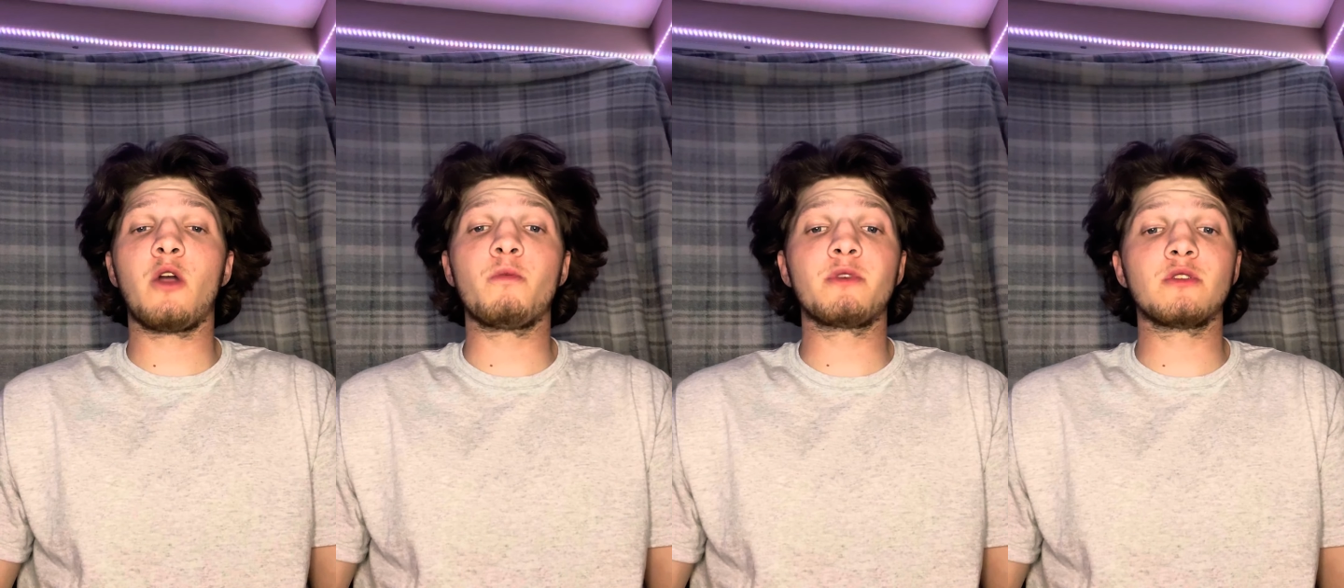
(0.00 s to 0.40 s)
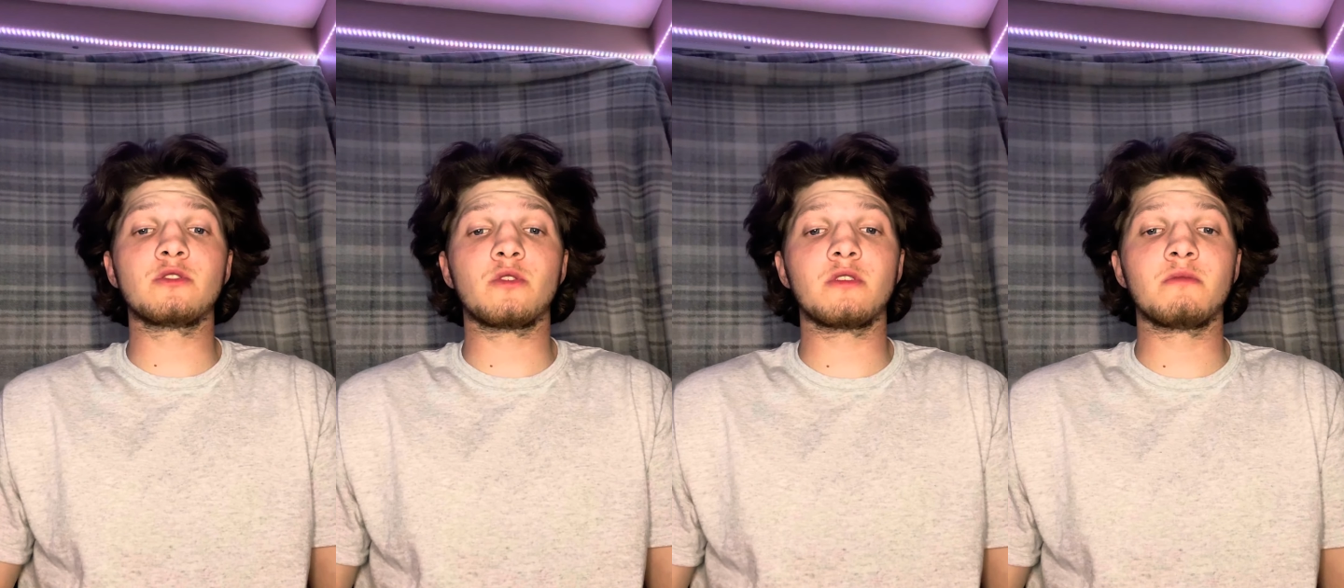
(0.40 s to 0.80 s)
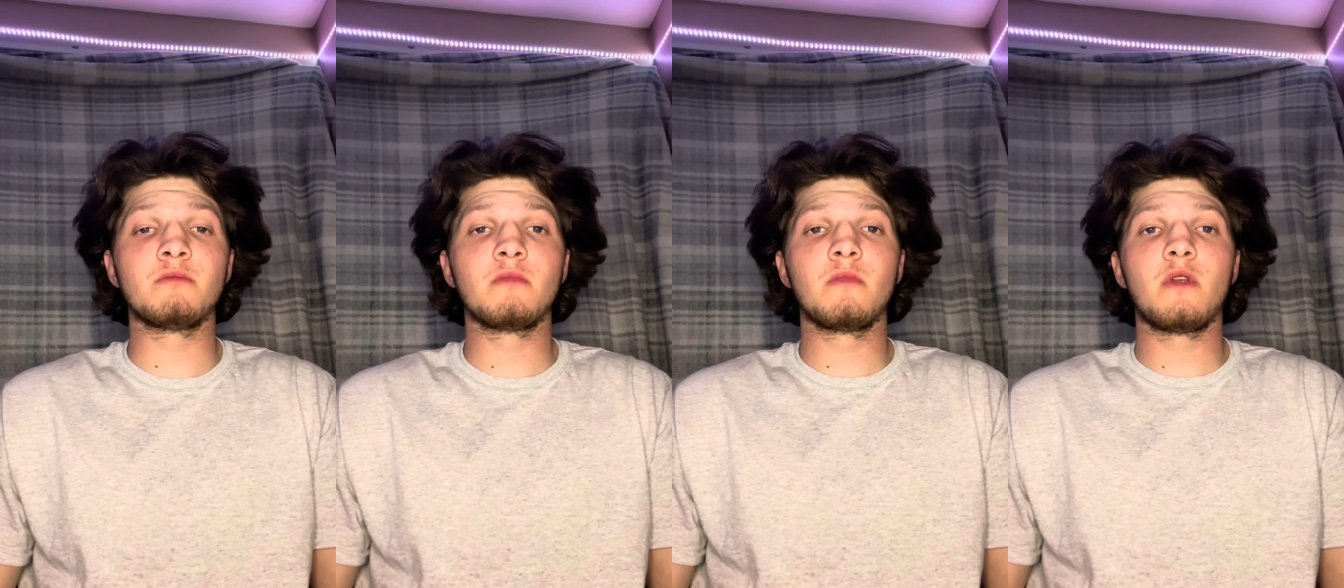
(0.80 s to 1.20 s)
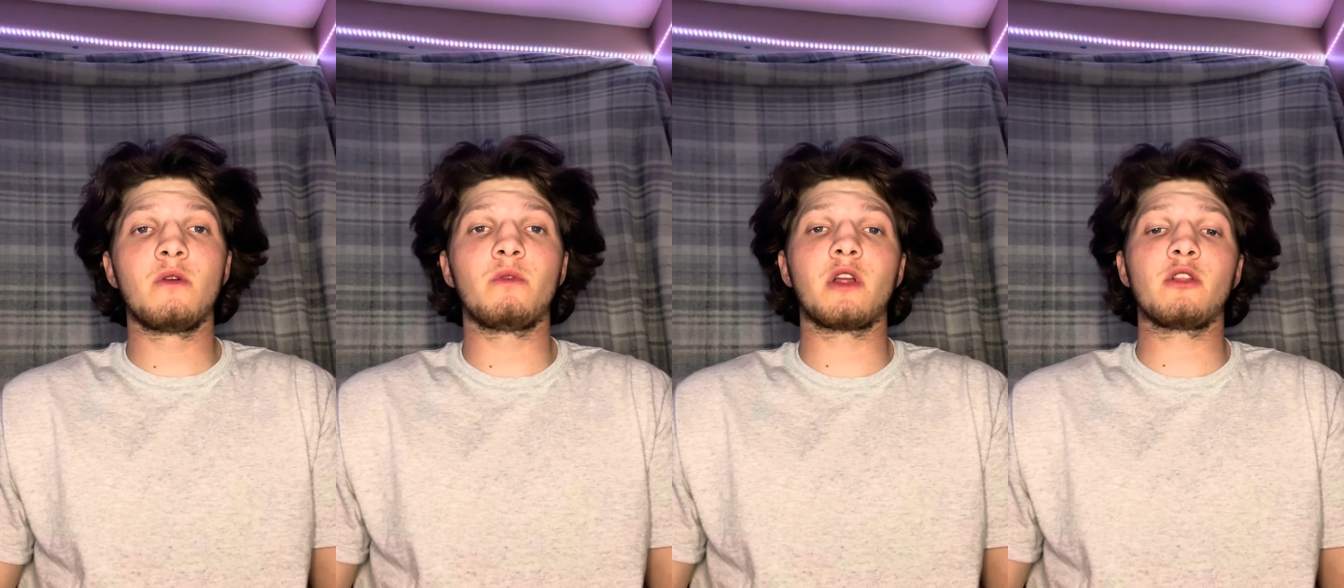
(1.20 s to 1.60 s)
hope you enjoyed
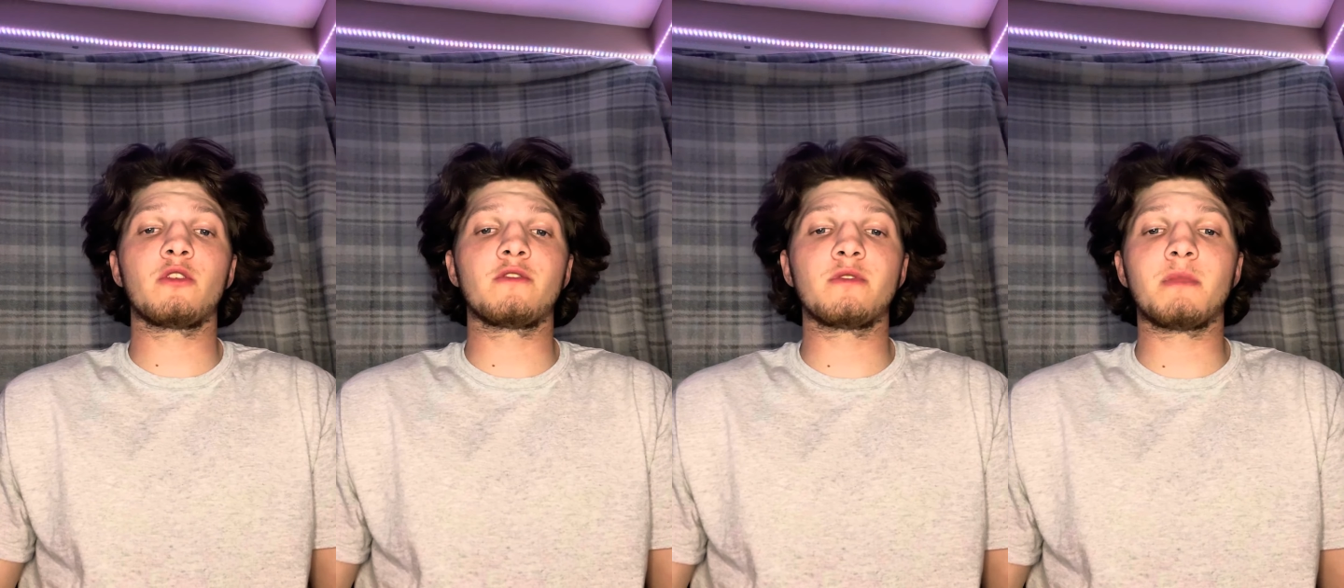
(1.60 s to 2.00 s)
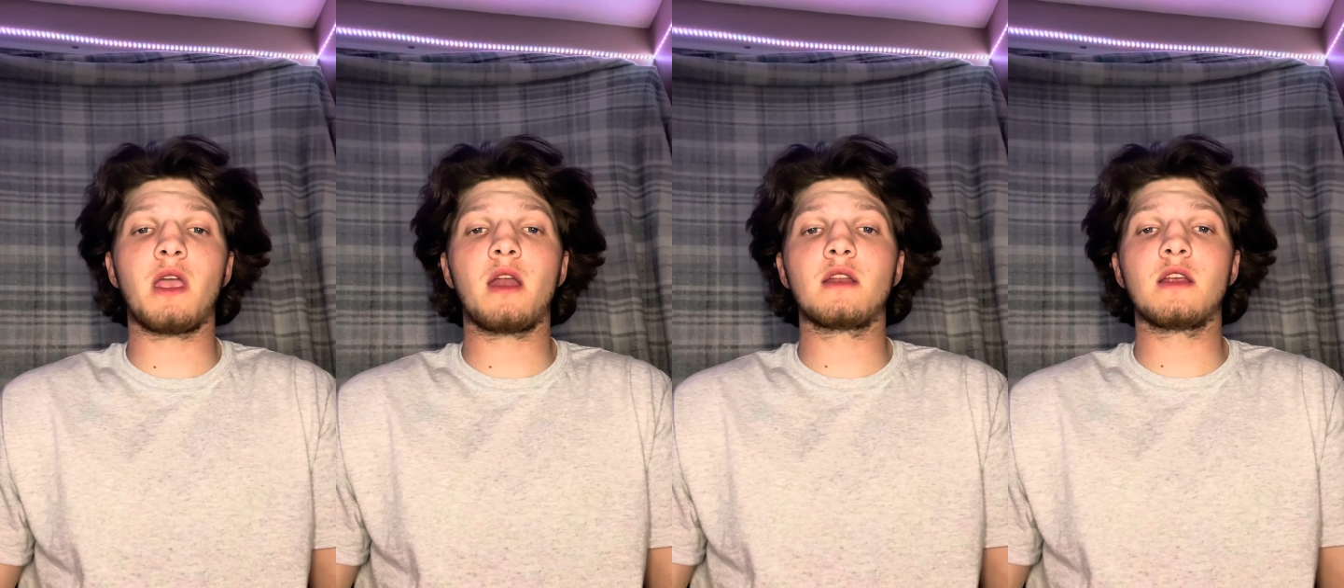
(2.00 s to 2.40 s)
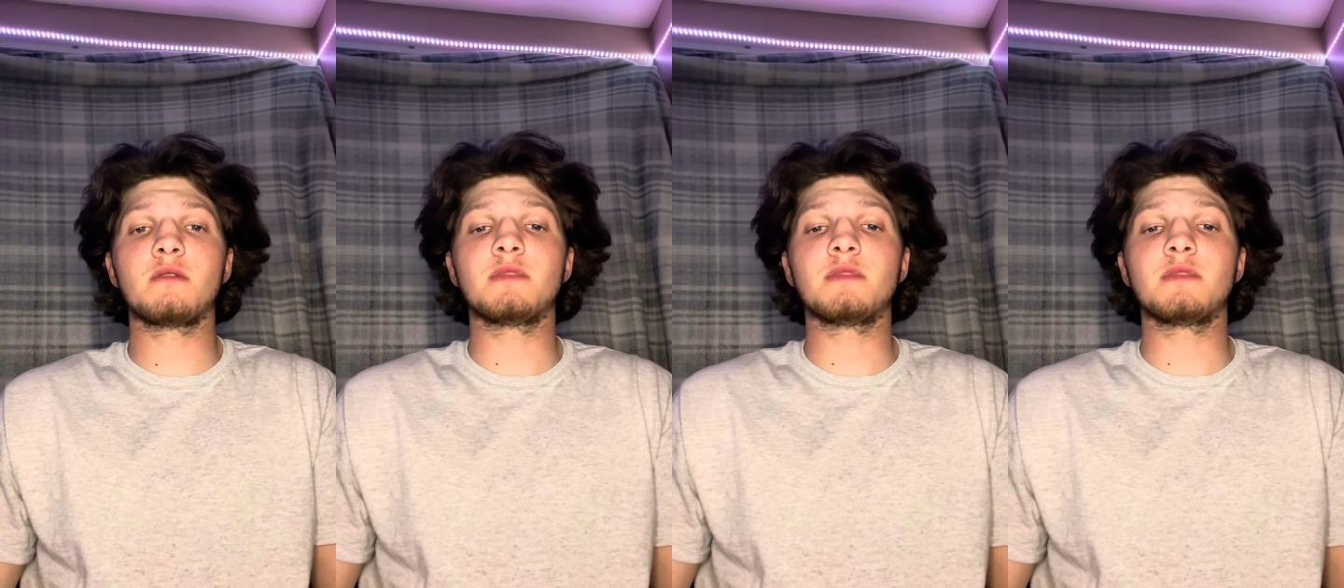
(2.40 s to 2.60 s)
what I learned from my annotated